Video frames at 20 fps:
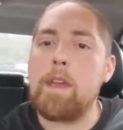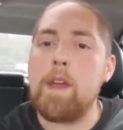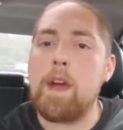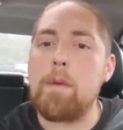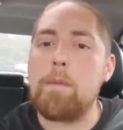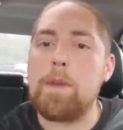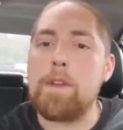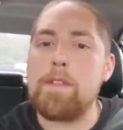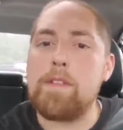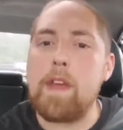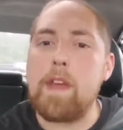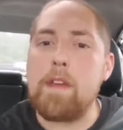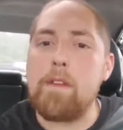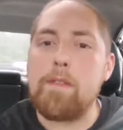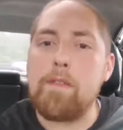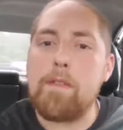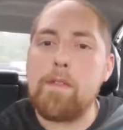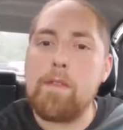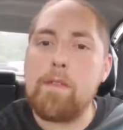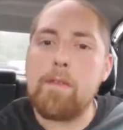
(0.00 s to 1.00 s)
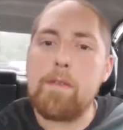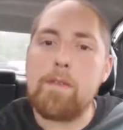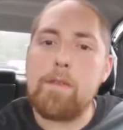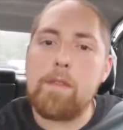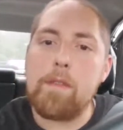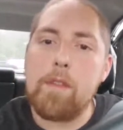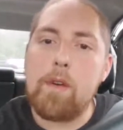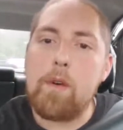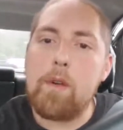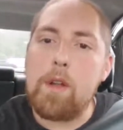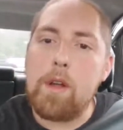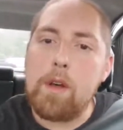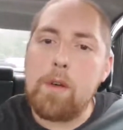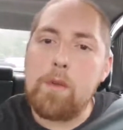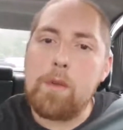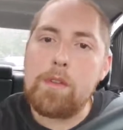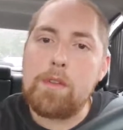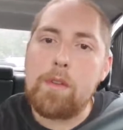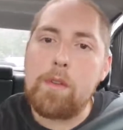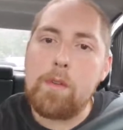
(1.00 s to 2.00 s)
be safe. Hold on.
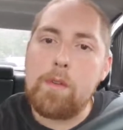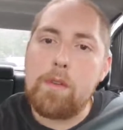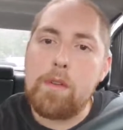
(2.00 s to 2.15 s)
What's up?